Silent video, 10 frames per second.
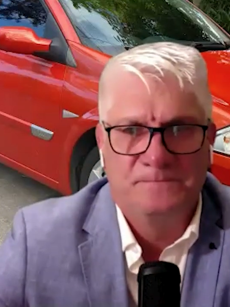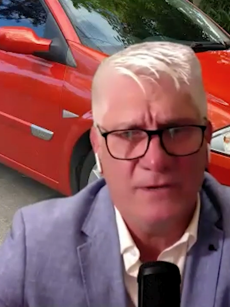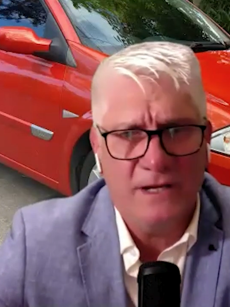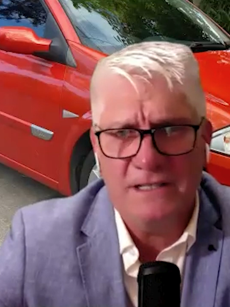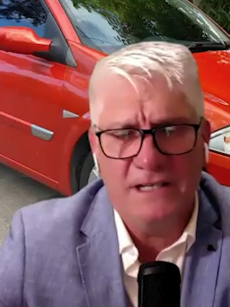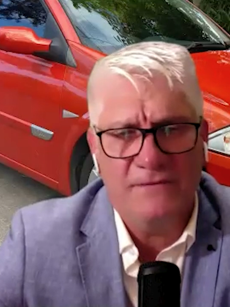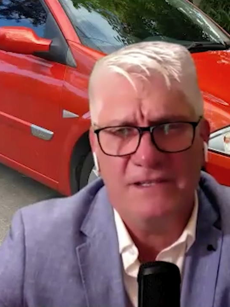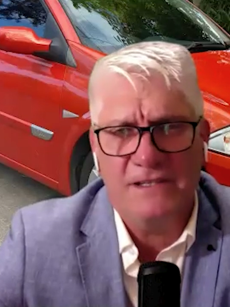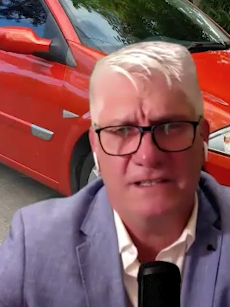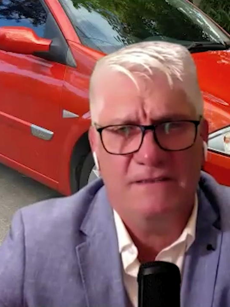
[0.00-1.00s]
But if
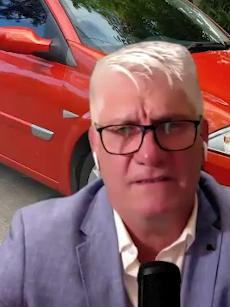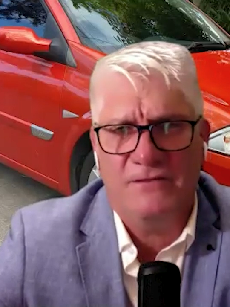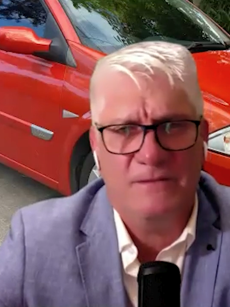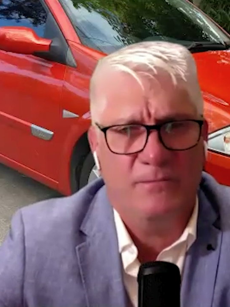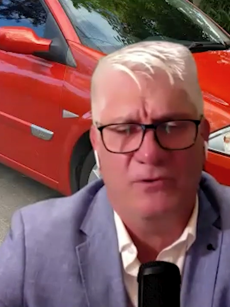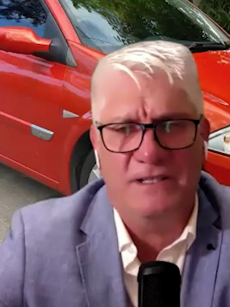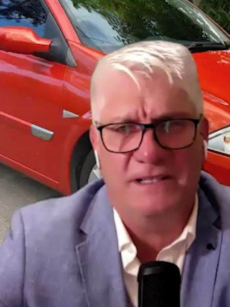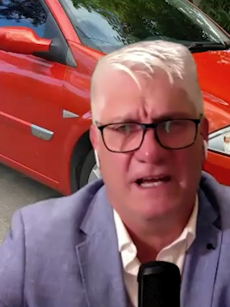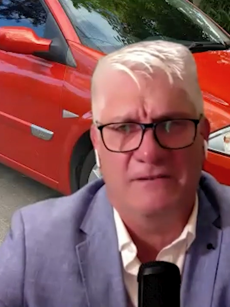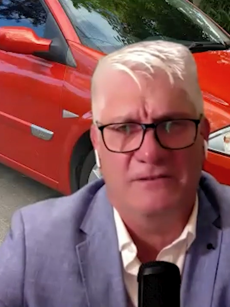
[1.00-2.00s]
they're supporting
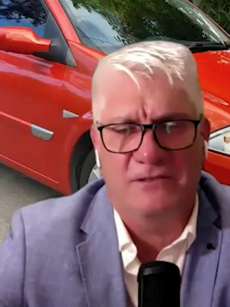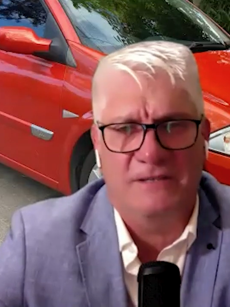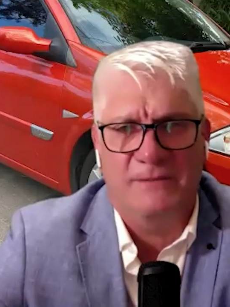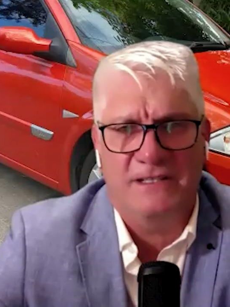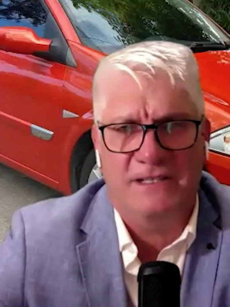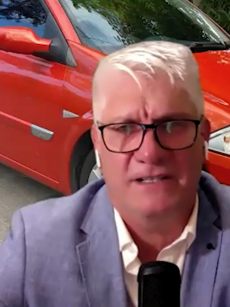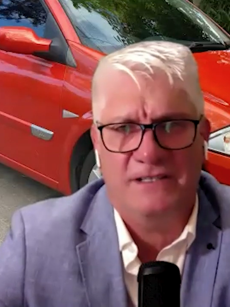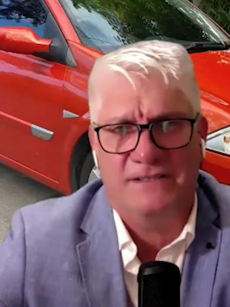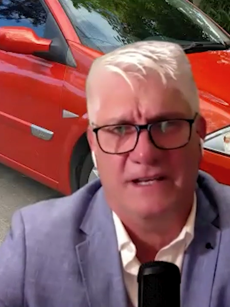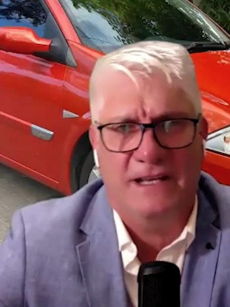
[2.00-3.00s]
data and
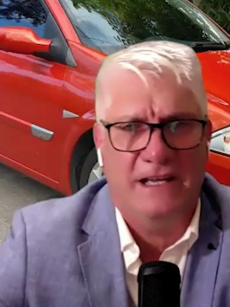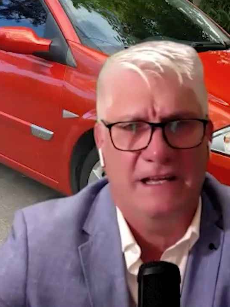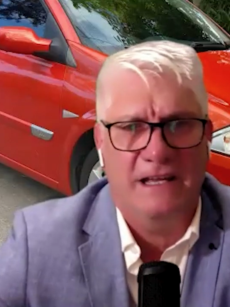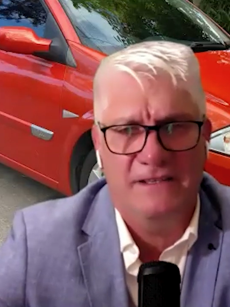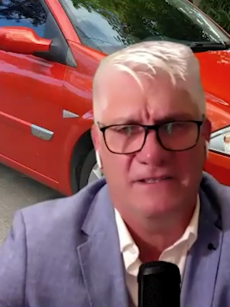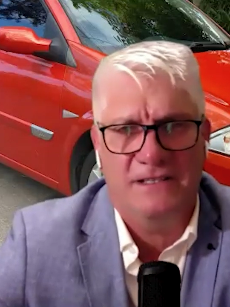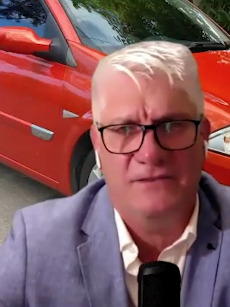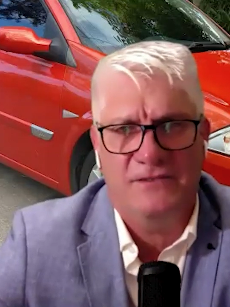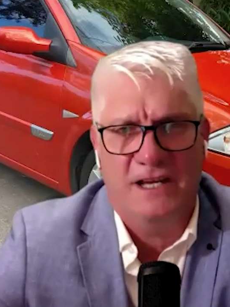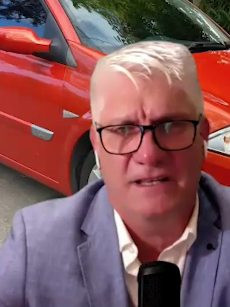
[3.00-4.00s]
documentation, say, hey, I had this
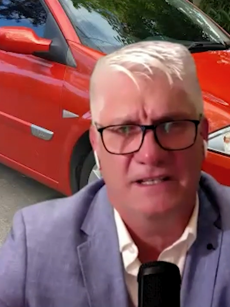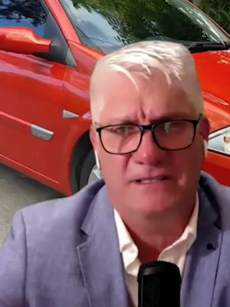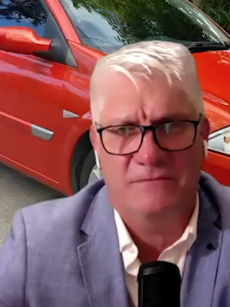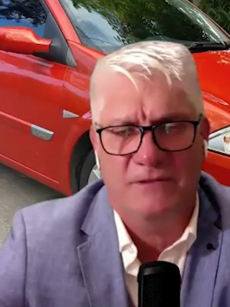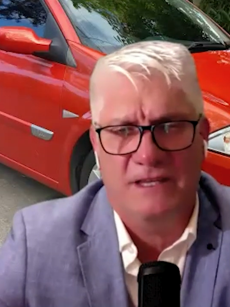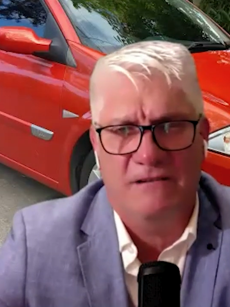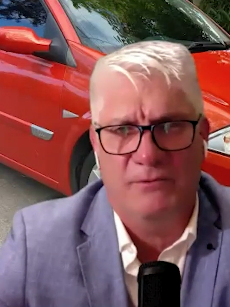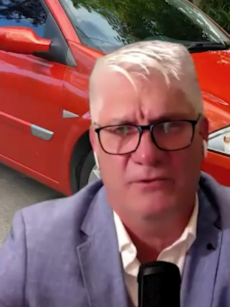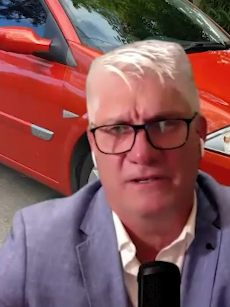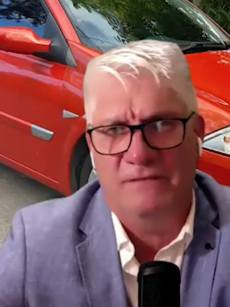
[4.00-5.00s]
service done, this is what they
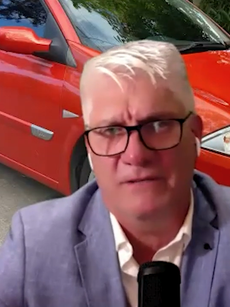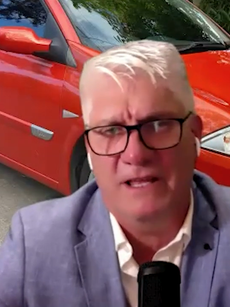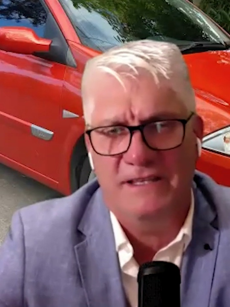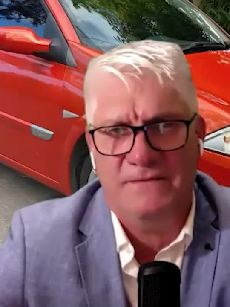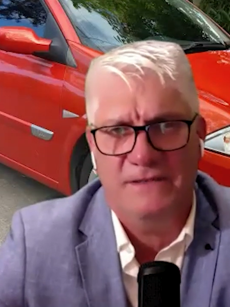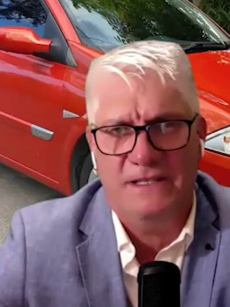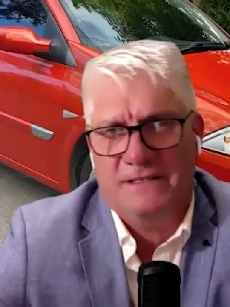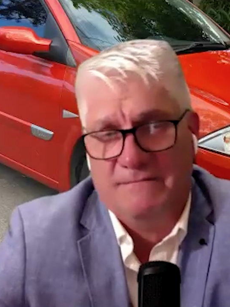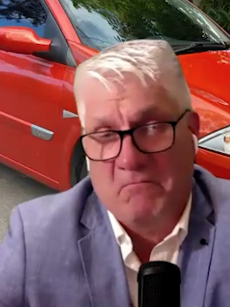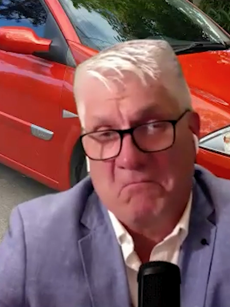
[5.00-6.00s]
reported, and we had this
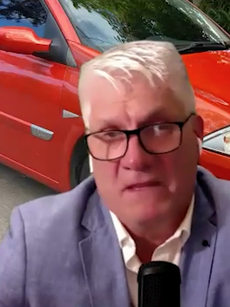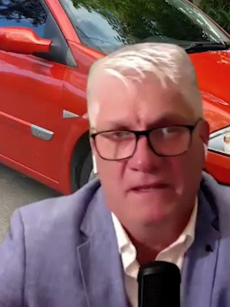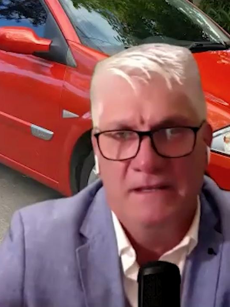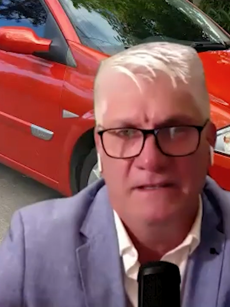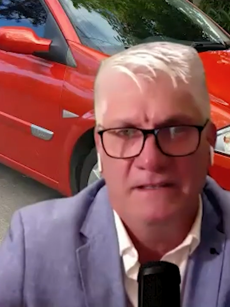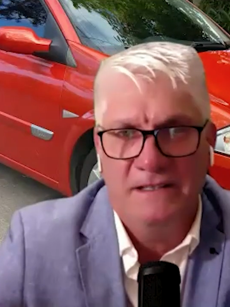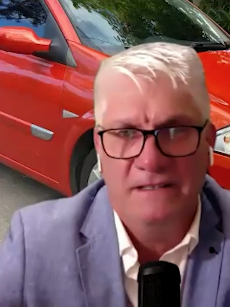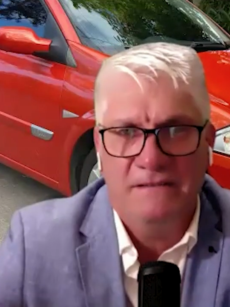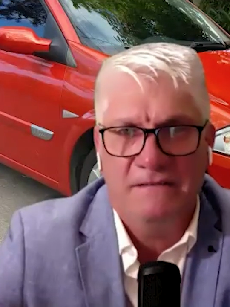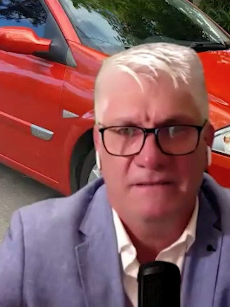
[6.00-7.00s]
fixed.
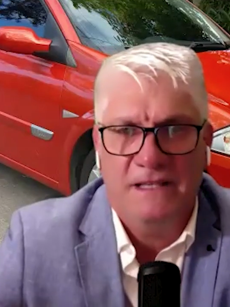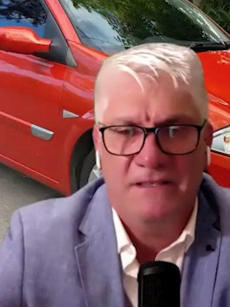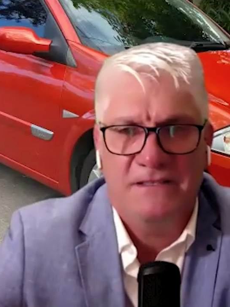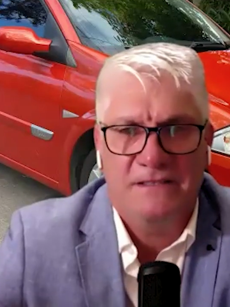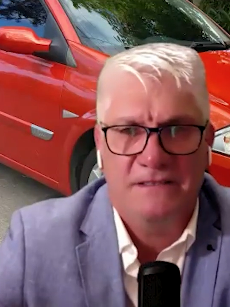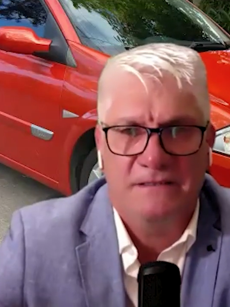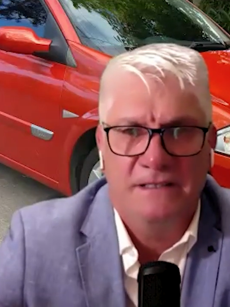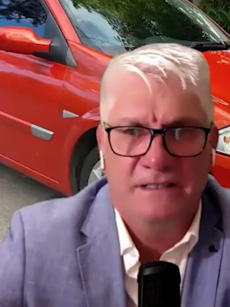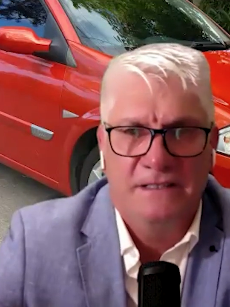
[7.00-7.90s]
It's